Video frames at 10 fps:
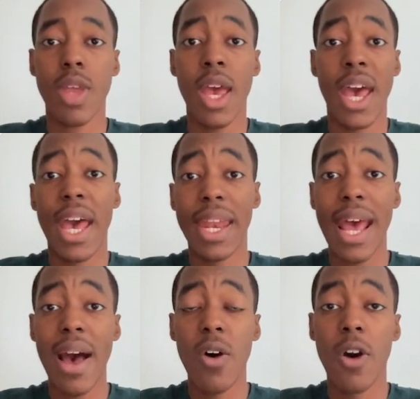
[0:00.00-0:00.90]
And
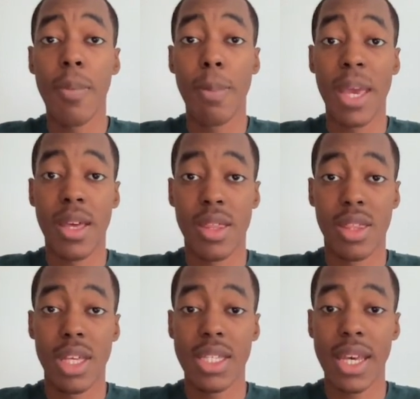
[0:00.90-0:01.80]
now, because
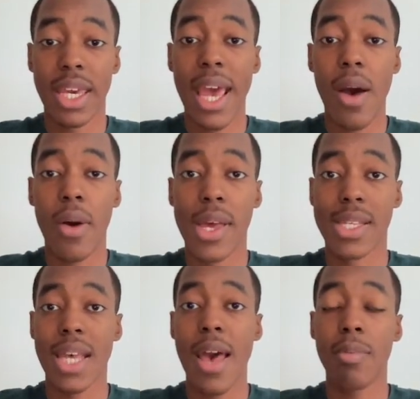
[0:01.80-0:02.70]
this account is
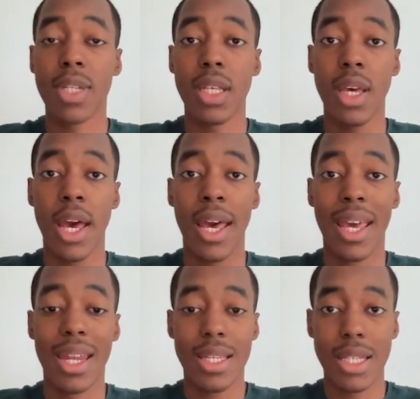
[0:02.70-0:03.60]
empty, it
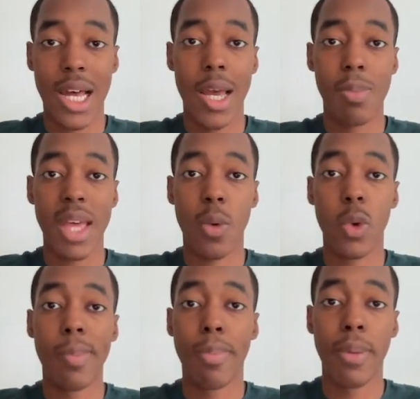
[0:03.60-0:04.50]
is time that we
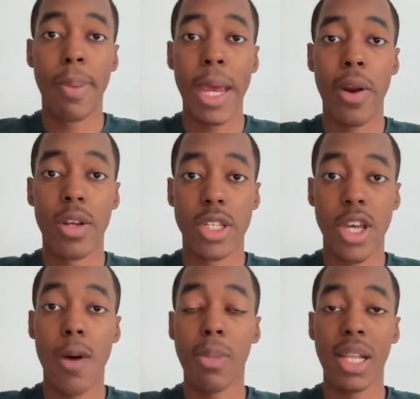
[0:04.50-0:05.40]
prepare
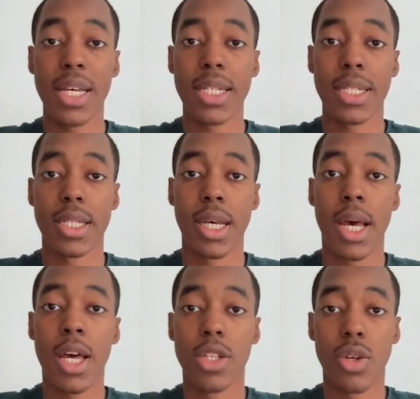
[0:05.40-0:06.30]
some lists
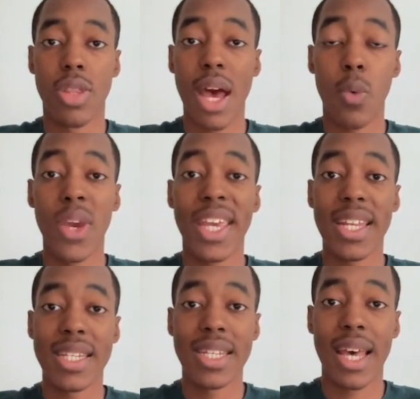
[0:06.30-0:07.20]
so that we can
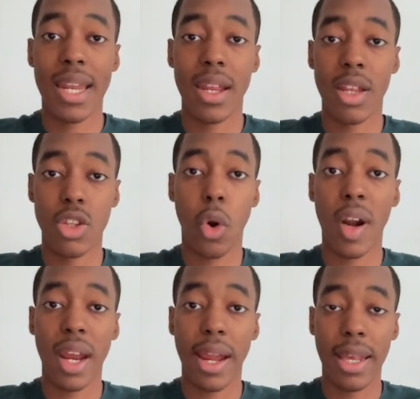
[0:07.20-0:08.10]
send
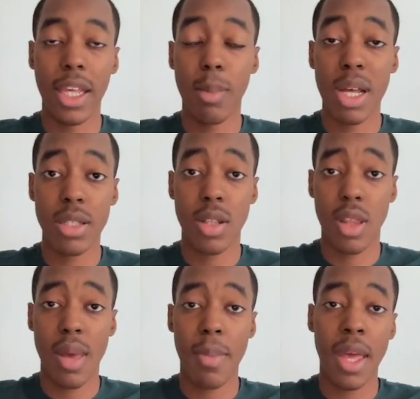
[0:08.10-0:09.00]
targeted emails to them.